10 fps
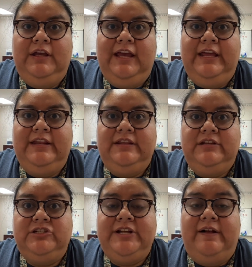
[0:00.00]
in
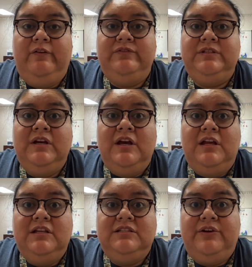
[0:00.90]
the shelves
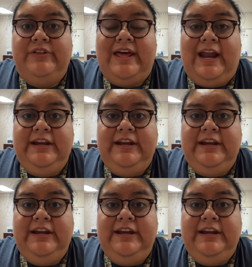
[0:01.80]
so that